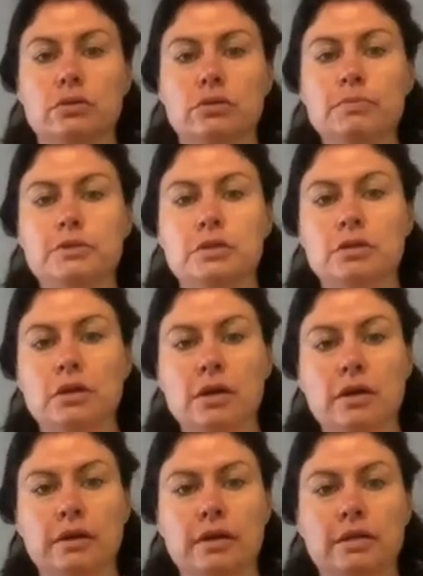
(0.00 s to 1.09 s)
oops,
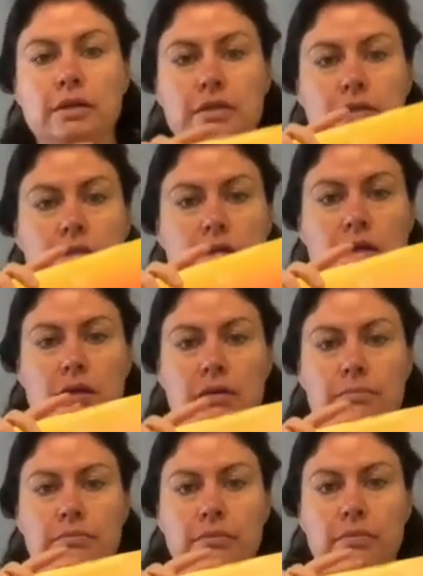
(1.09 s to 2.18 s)
because
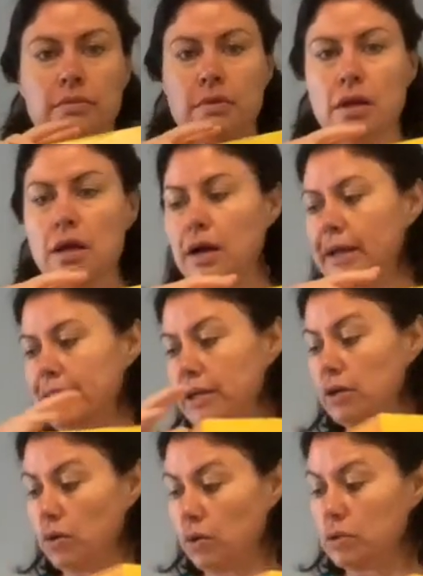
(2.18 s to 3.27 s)
I think
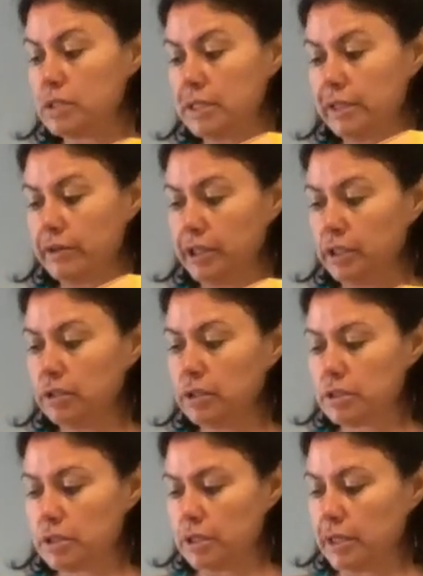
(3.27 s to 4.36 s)
cold cereal
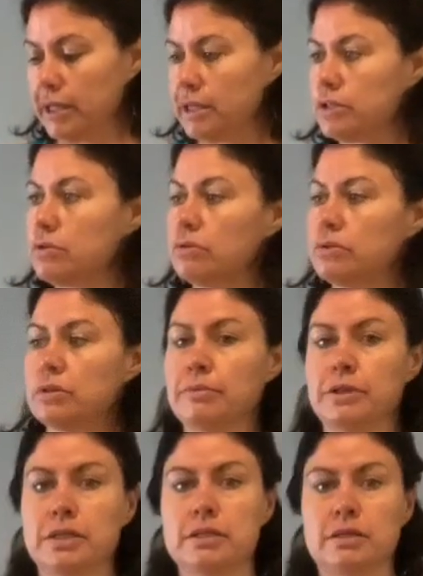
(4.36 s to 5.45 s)
is gonna get us through some
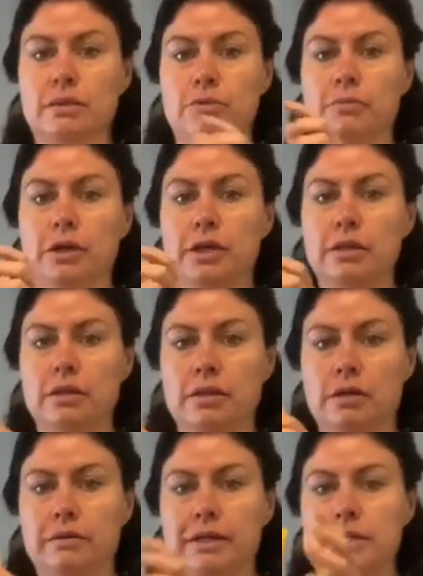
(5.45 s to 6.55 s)
of the summer month.
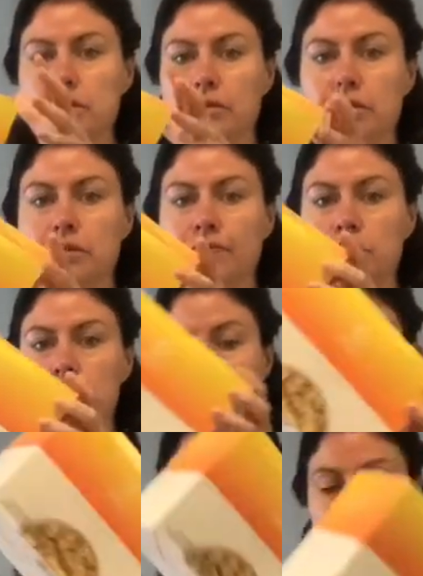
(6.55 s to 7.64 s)
All right, so this for
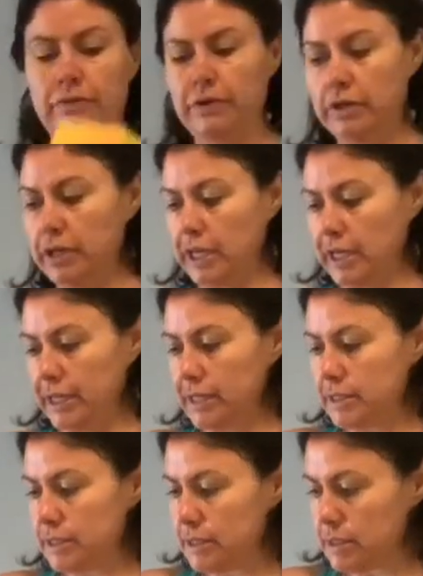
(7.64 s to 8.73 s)
June, very
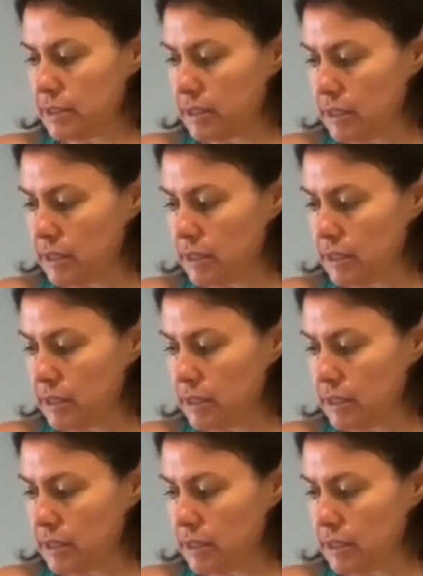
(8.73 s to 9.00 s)
nice.